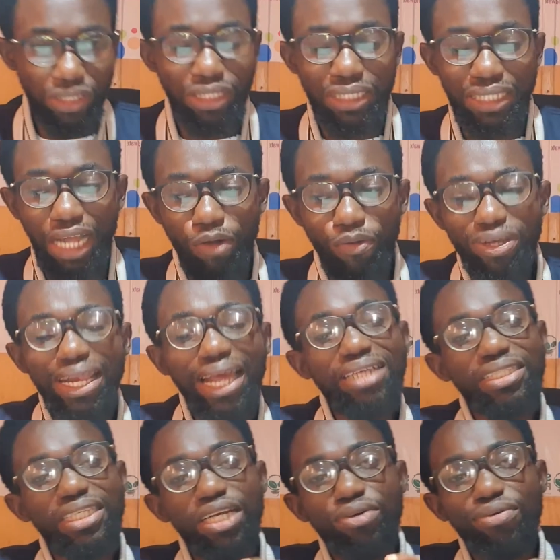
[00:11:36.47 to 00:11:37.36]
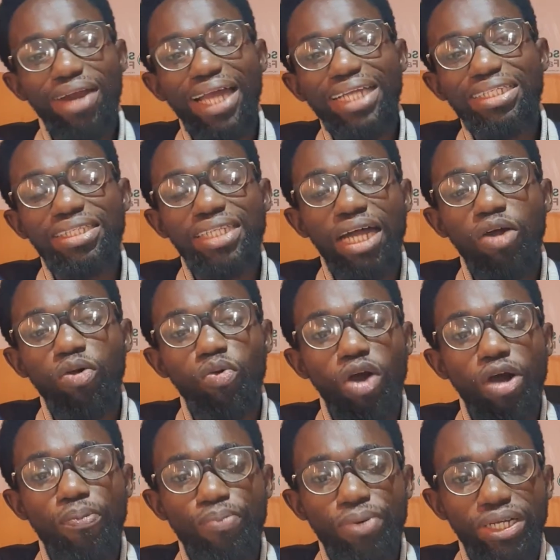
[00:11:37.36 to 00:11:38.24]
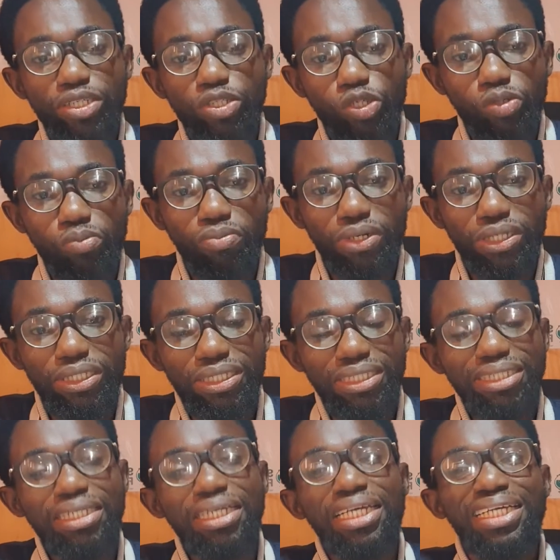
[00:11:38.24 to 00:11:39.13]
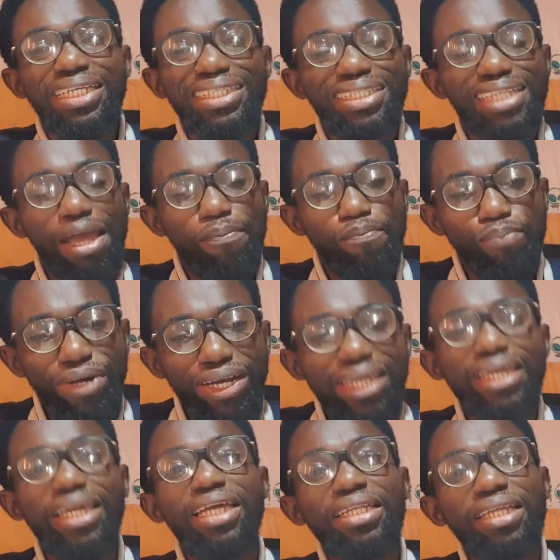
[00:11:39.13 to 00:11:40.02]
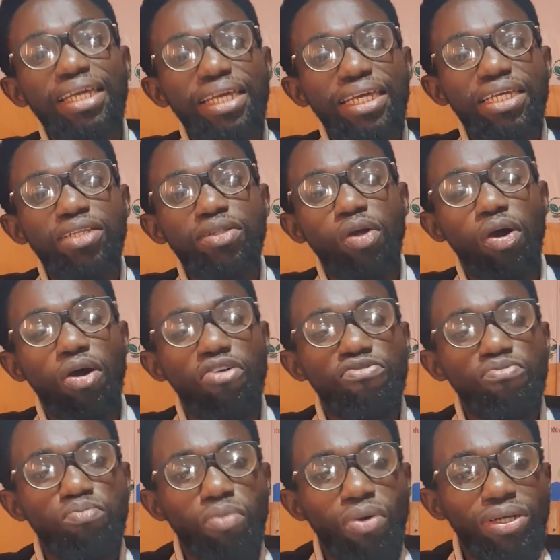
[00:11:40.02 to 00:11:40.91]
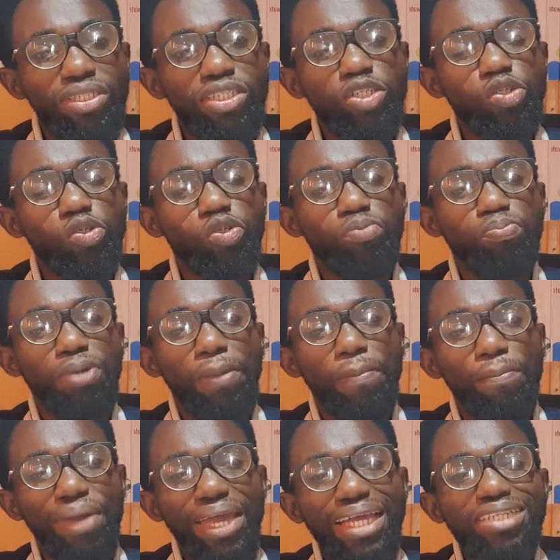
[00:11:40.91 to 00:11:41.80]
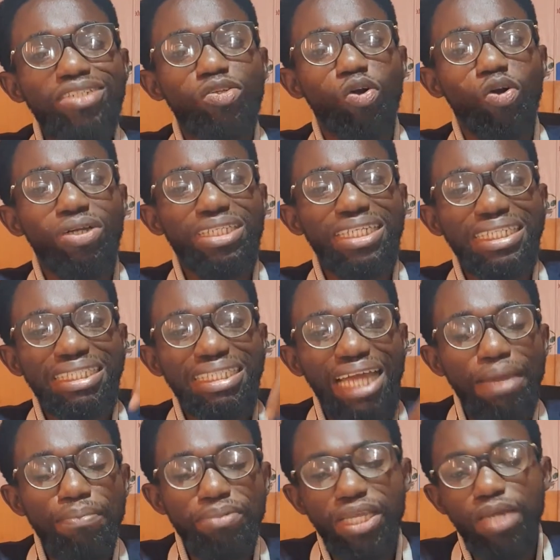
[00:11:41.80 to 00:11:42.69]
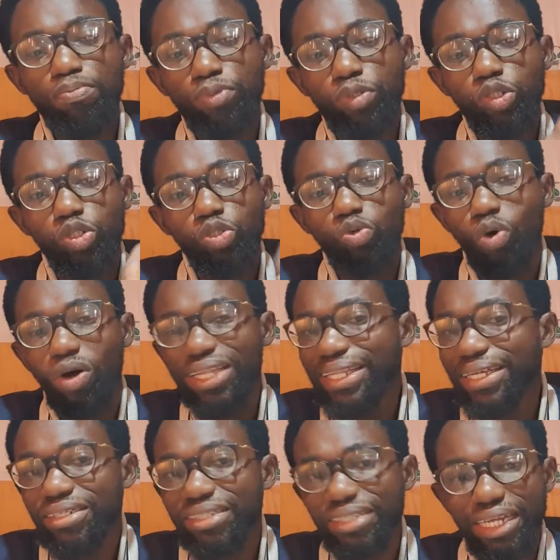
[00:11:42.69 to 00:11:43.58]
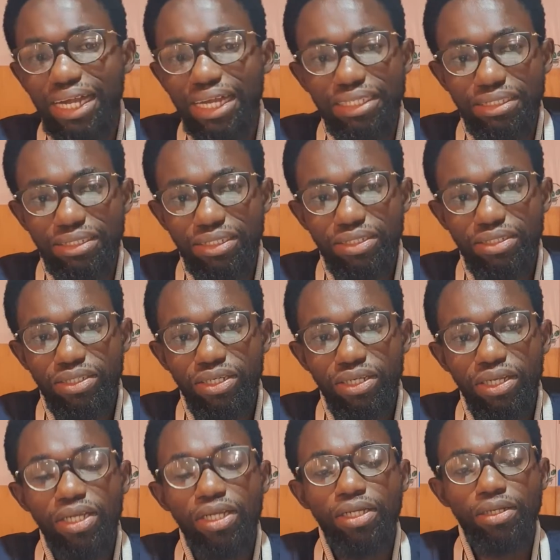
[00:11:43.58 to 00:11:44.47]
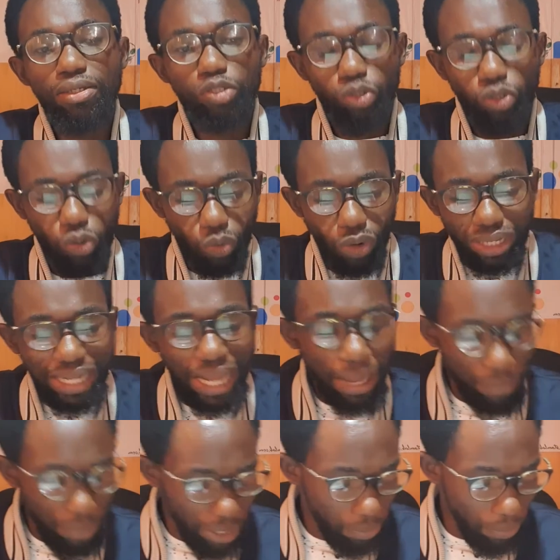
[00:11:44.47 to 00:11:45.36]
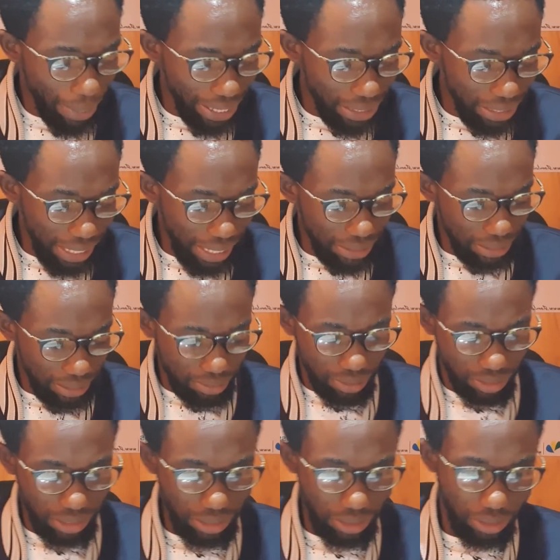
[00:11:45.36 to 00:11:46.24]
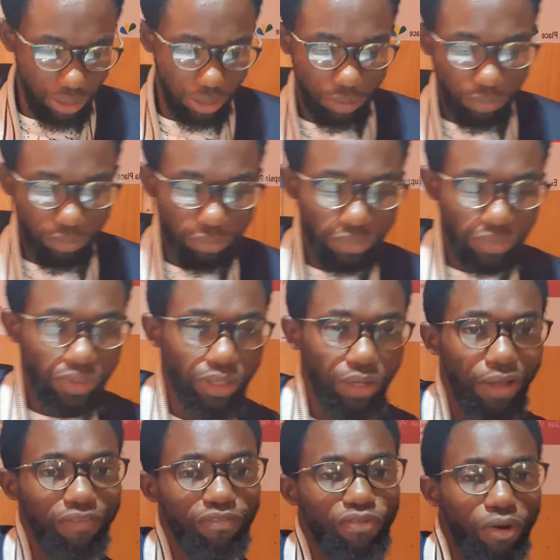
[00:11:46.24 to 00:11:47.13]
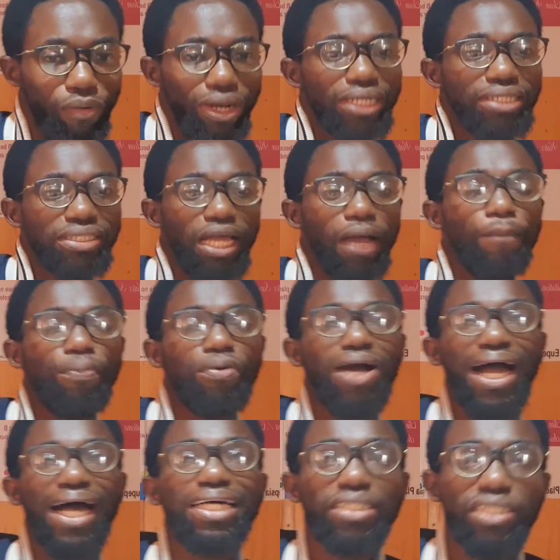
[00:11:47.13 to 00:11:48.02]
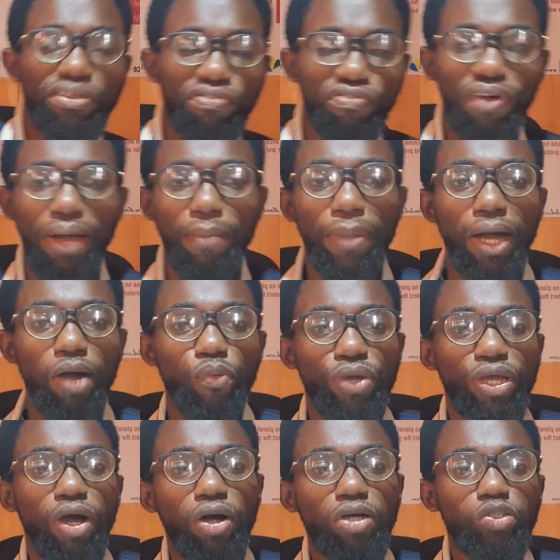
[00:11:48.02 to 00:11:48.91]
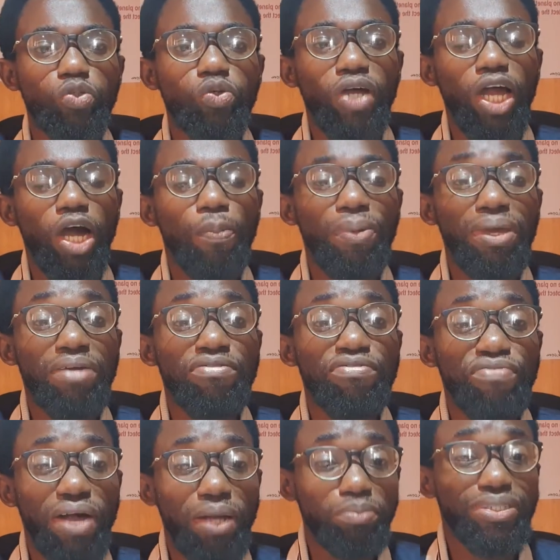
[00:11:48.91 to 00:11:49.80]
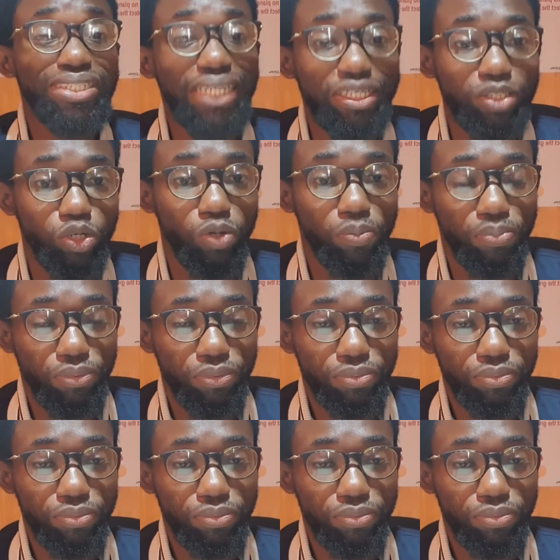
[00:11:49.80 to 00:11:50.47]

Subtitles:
Now, when I say write down what brings you money, the bringing in of money should be based on the timetables you understand. So what I mean by that is this. For example, as a farmer, we also help in farm setup.